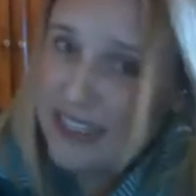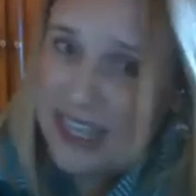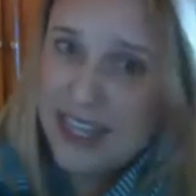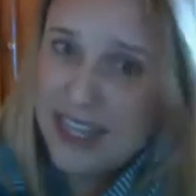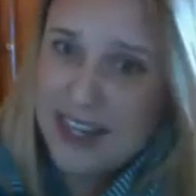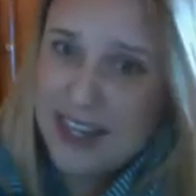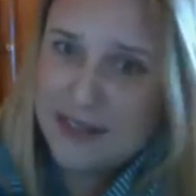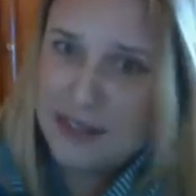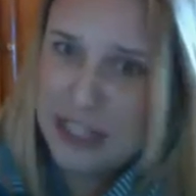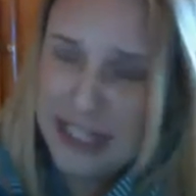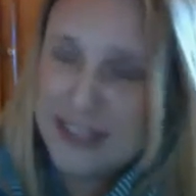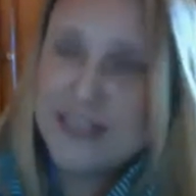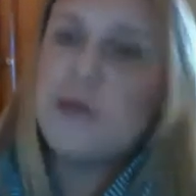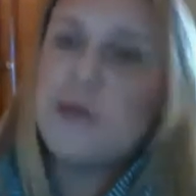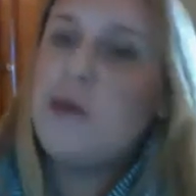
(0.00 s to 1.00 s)
not taking enough
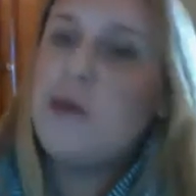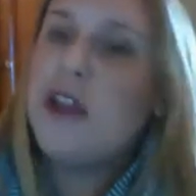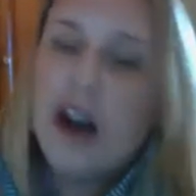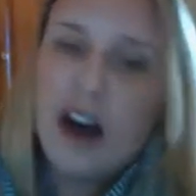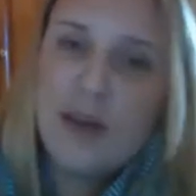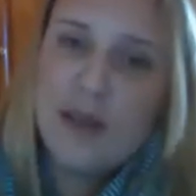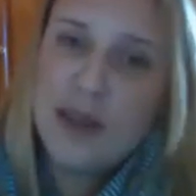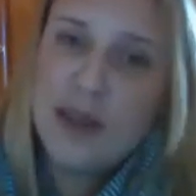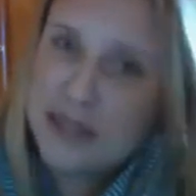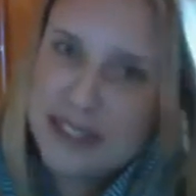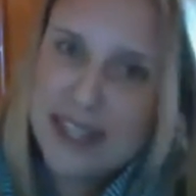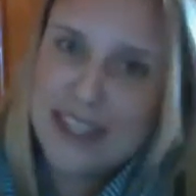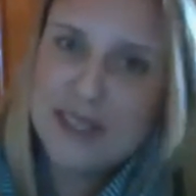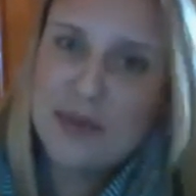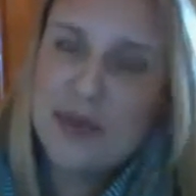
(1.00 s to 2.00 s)
chances. We all make
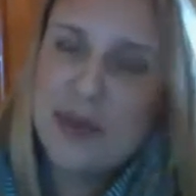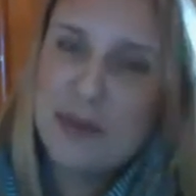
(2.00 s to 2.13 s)
mistakes.